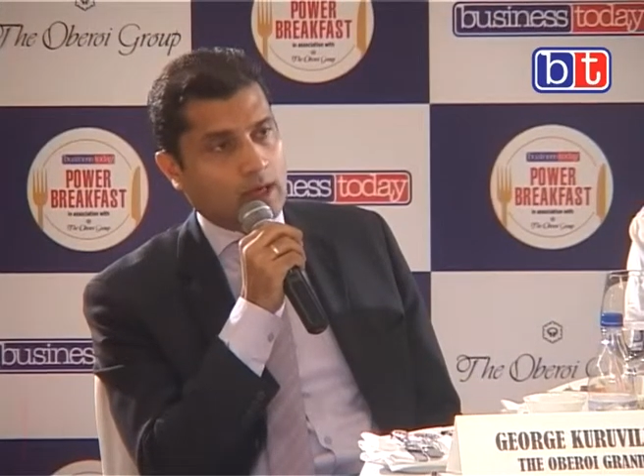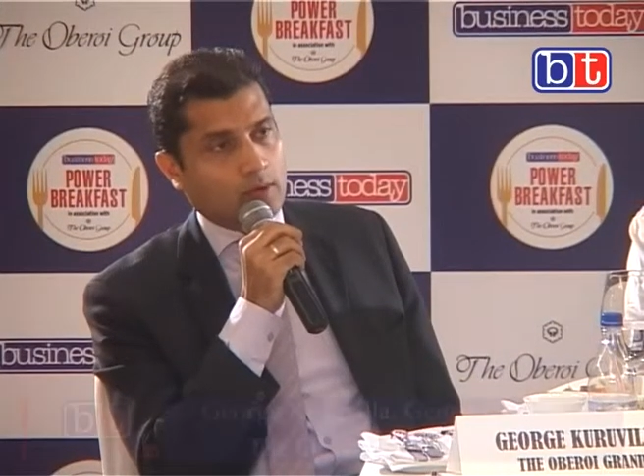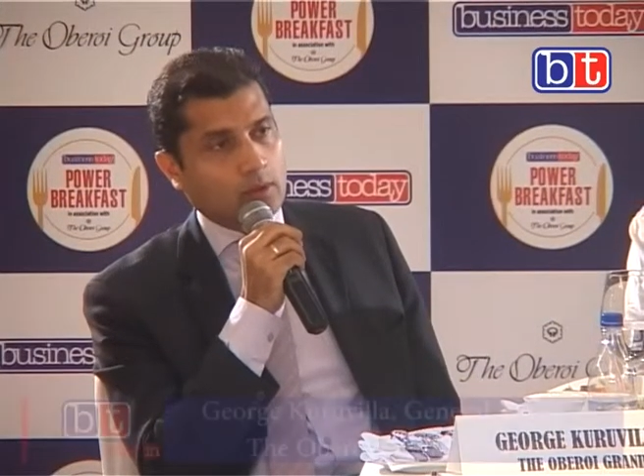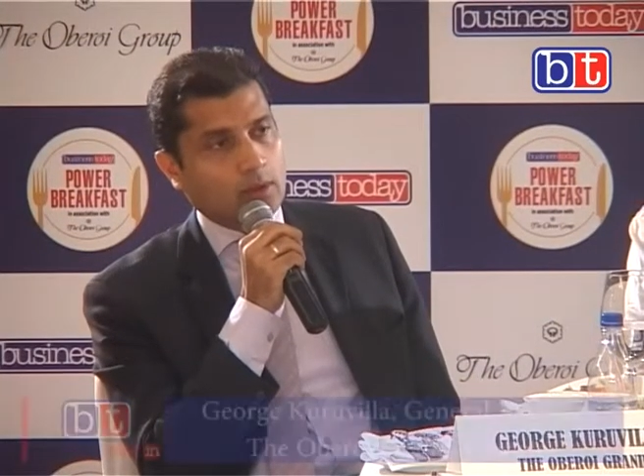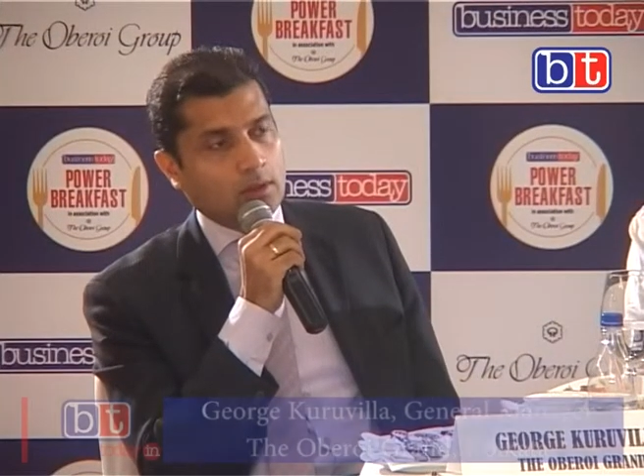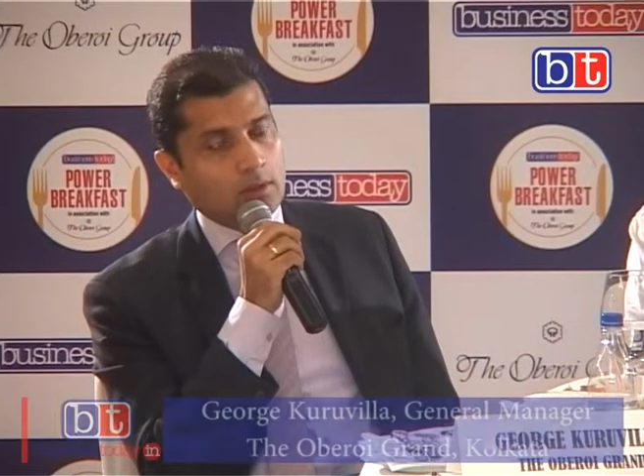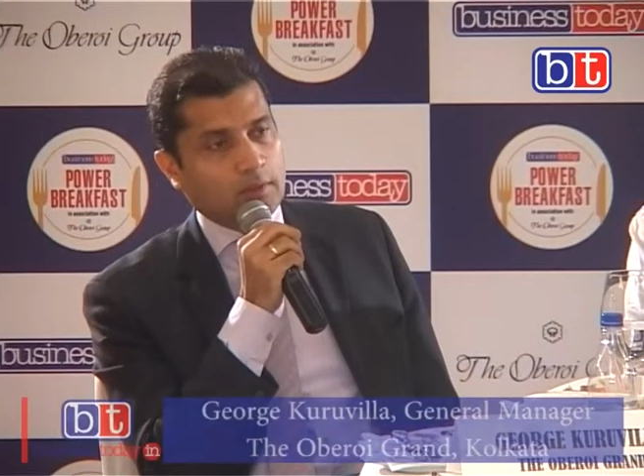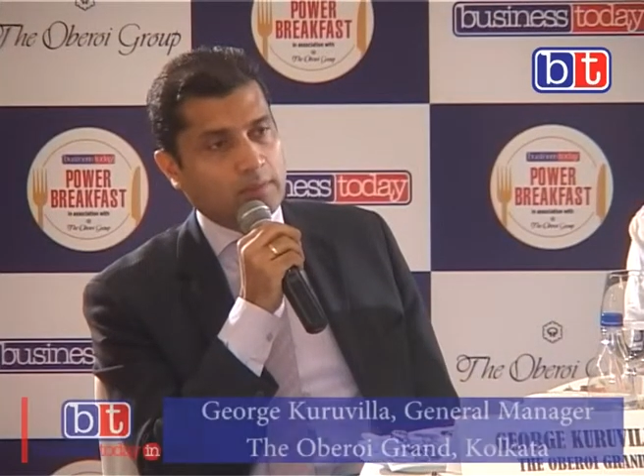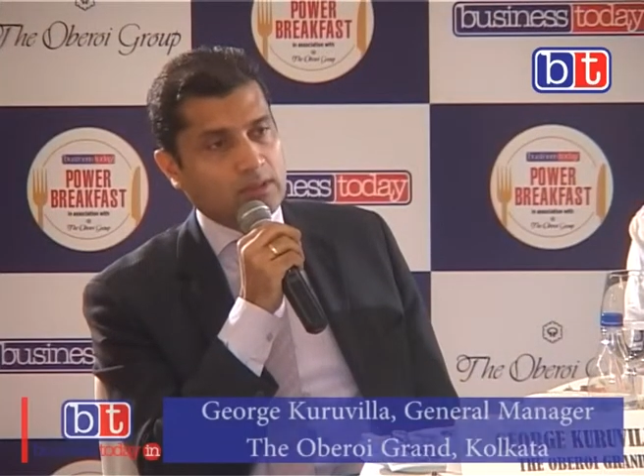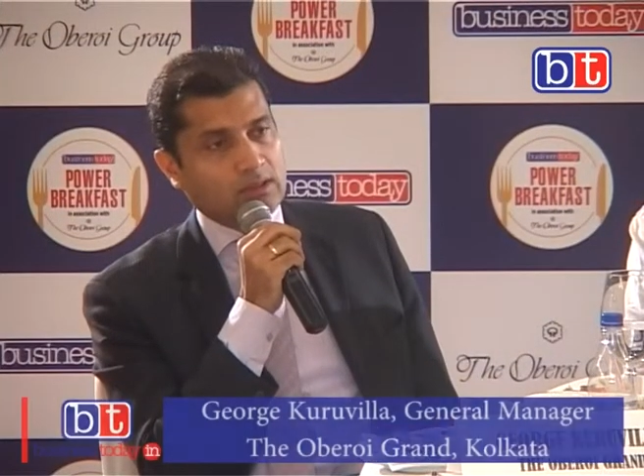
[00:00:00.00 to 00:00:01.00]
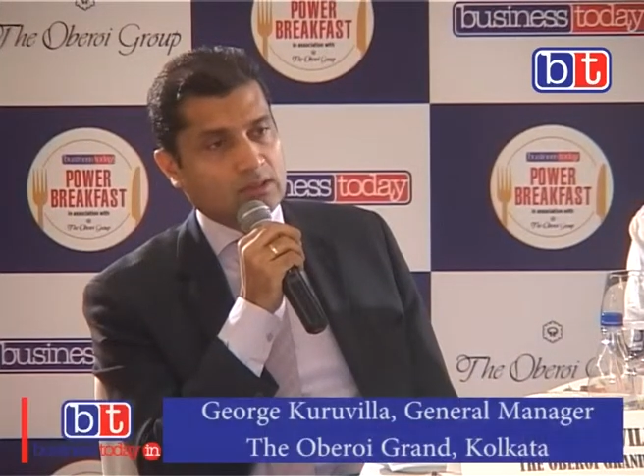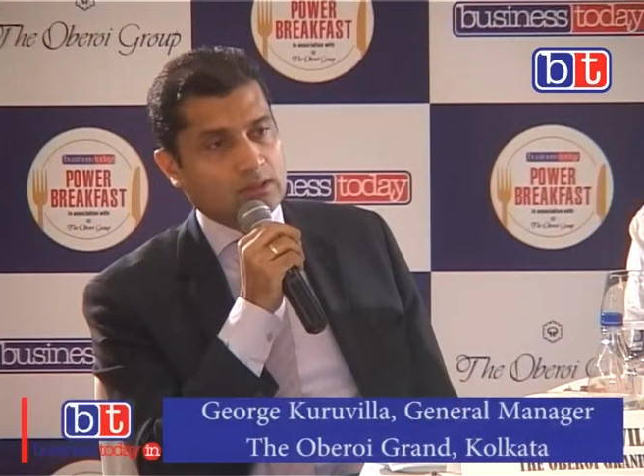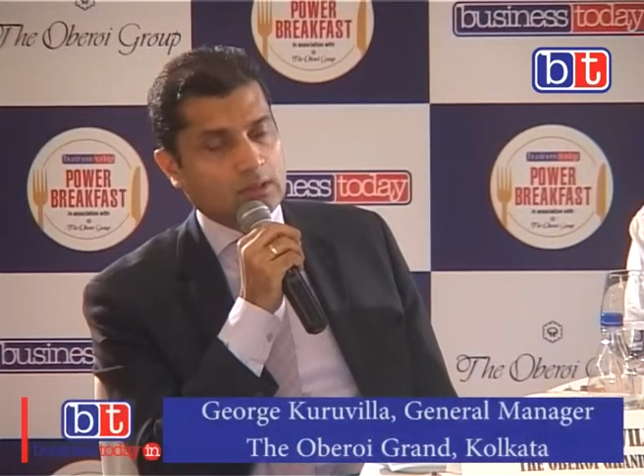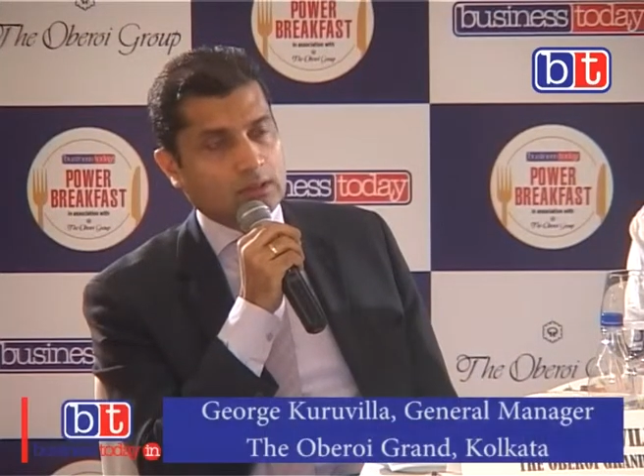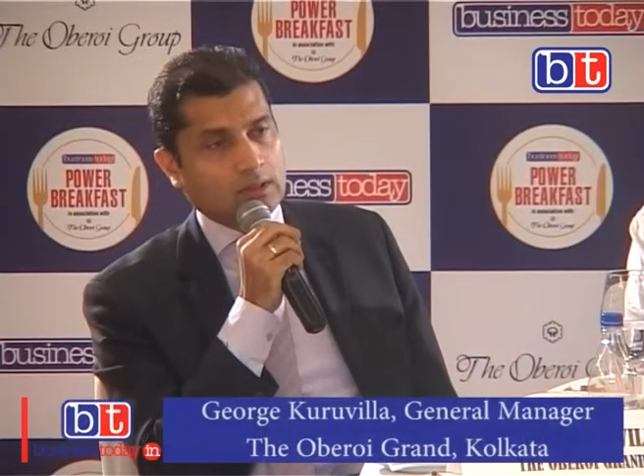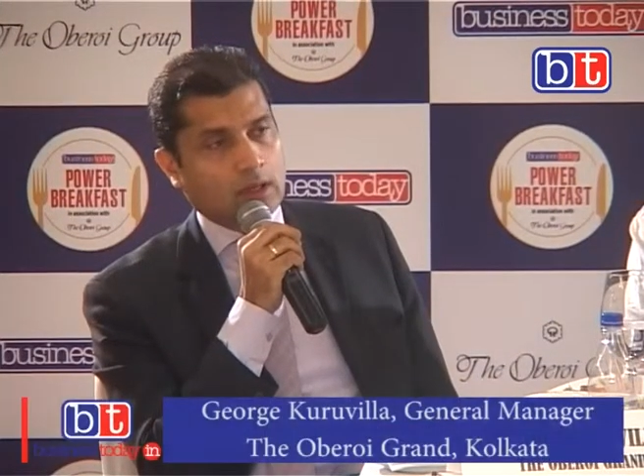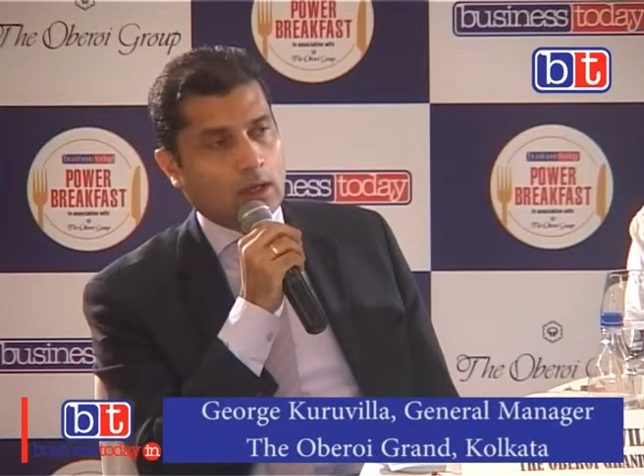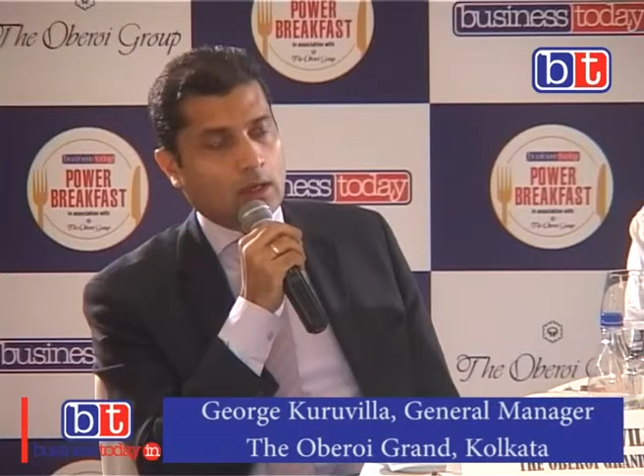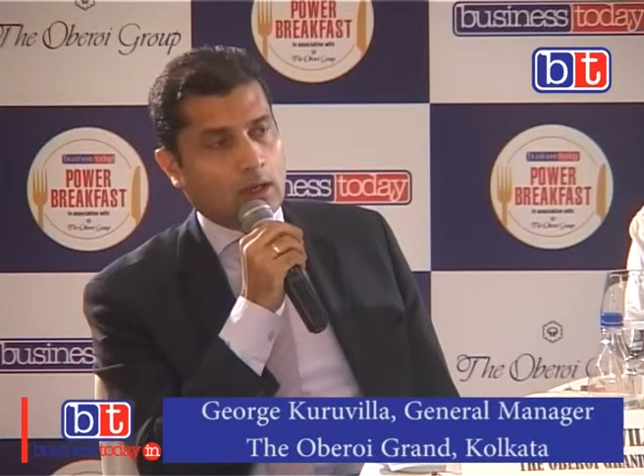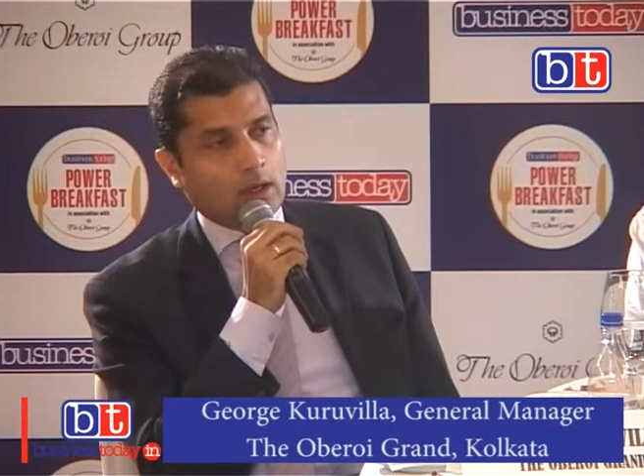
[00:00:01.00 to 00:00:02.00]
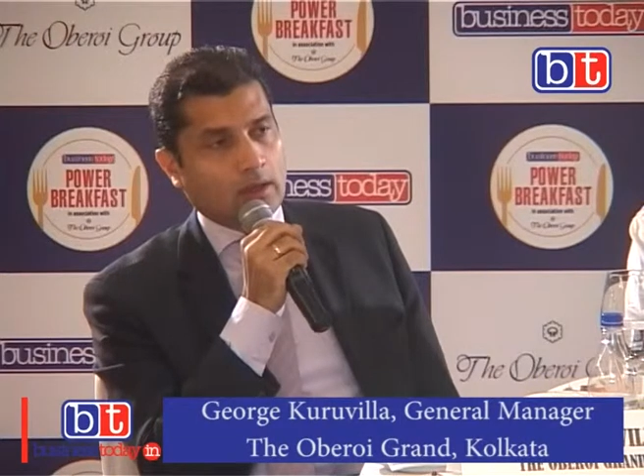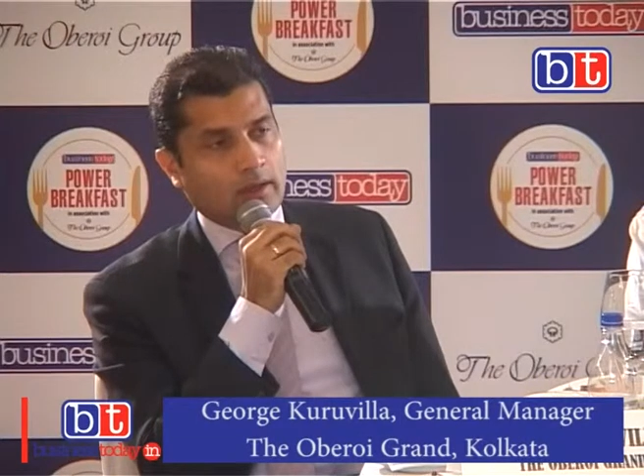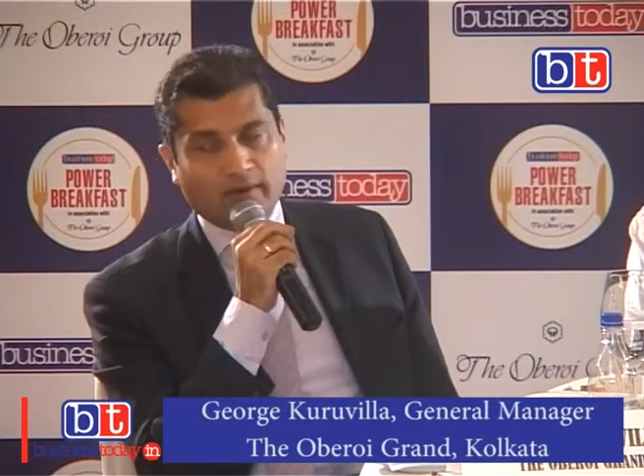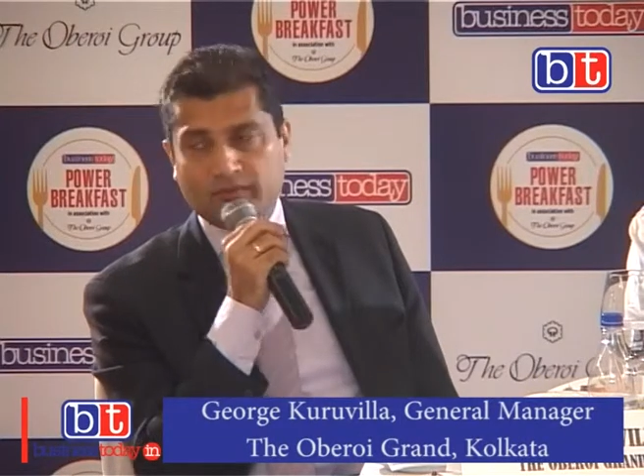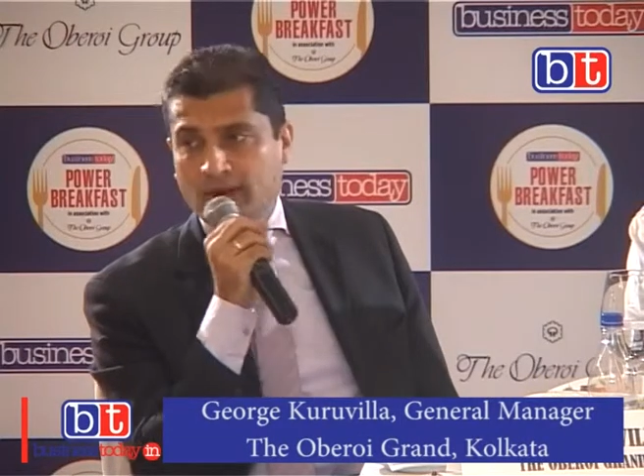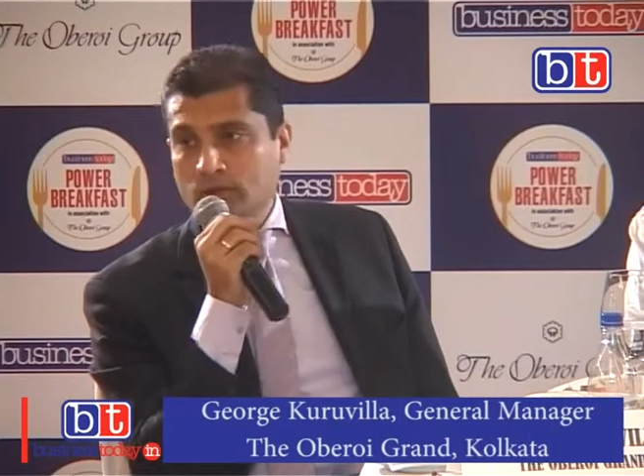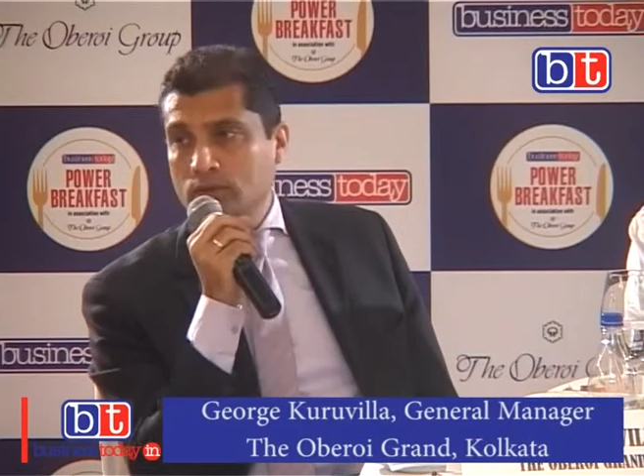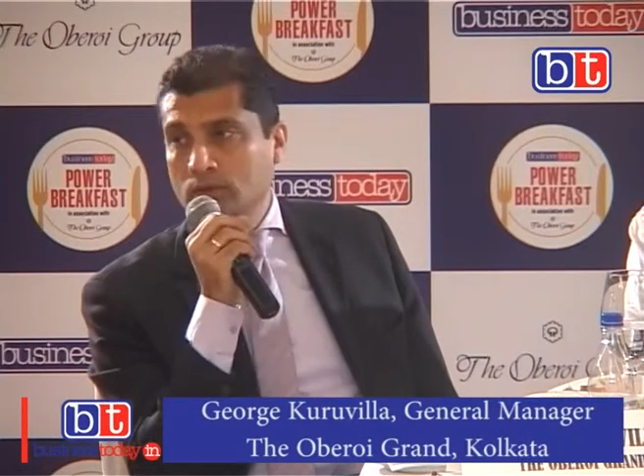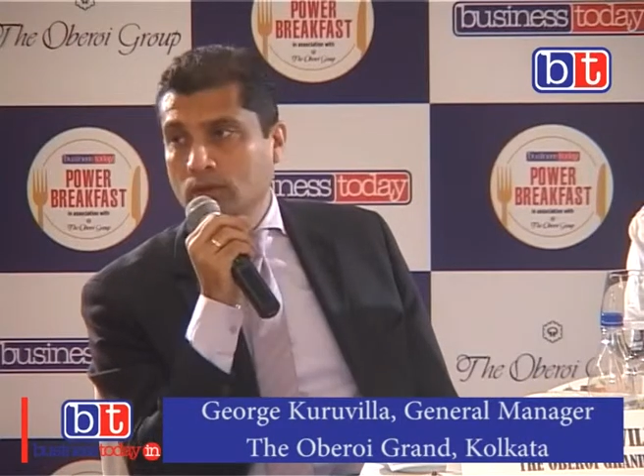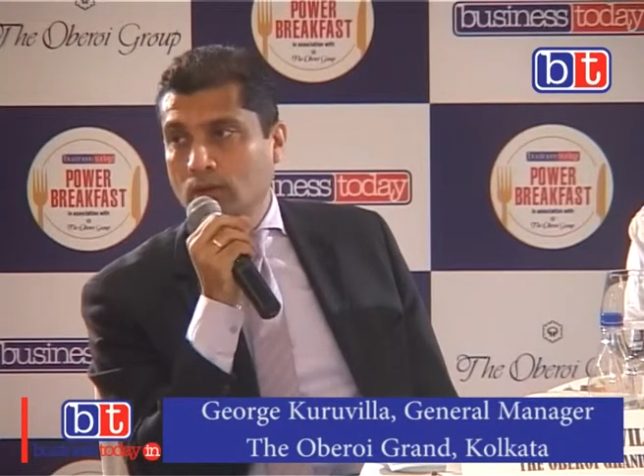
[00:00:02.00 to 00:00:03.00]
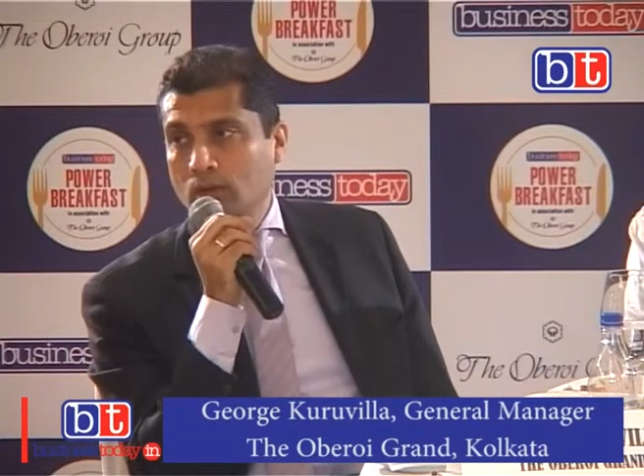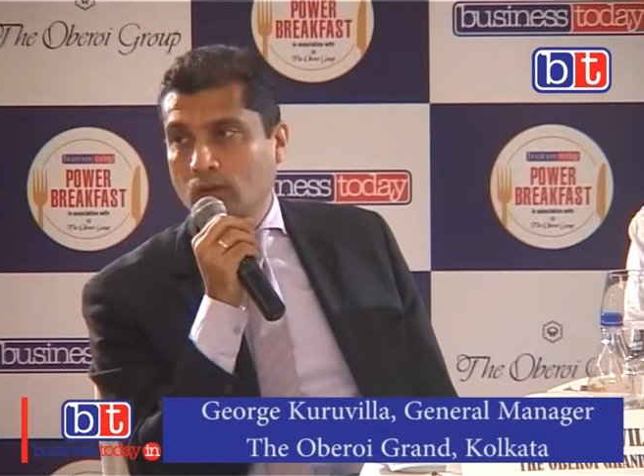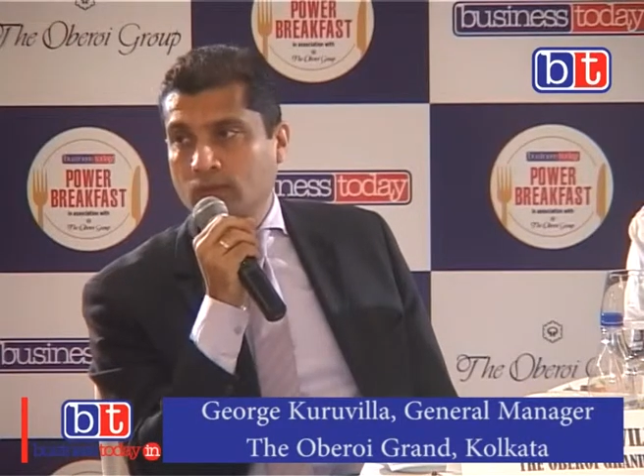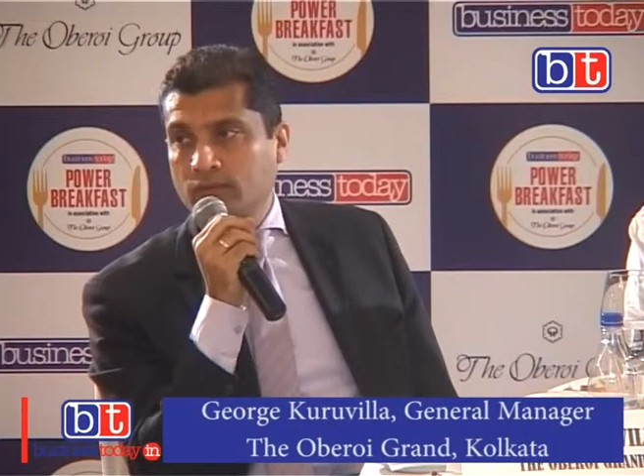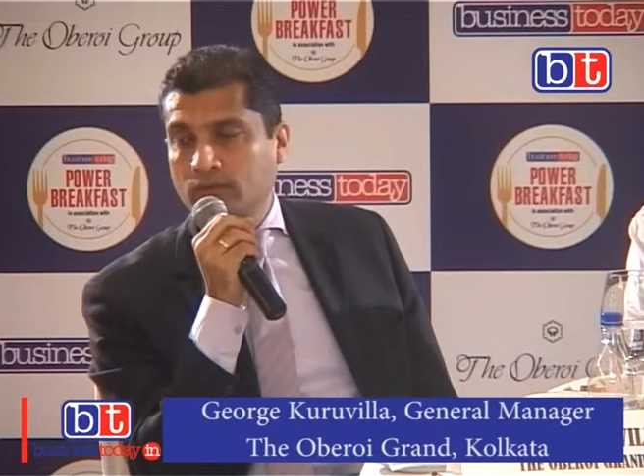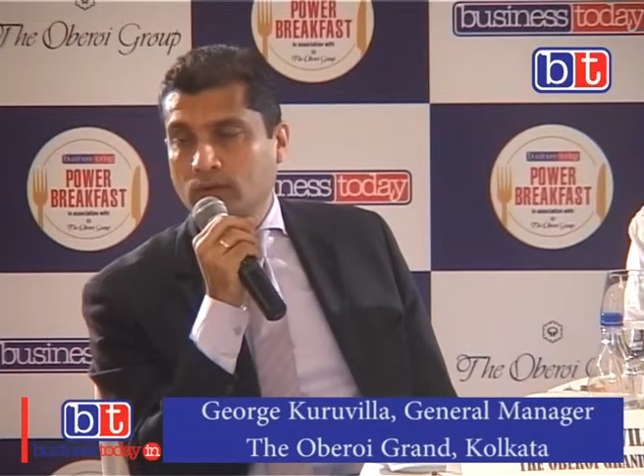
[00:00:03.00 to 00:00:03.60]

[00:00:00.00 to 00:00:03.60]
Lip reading: our businesses are a function of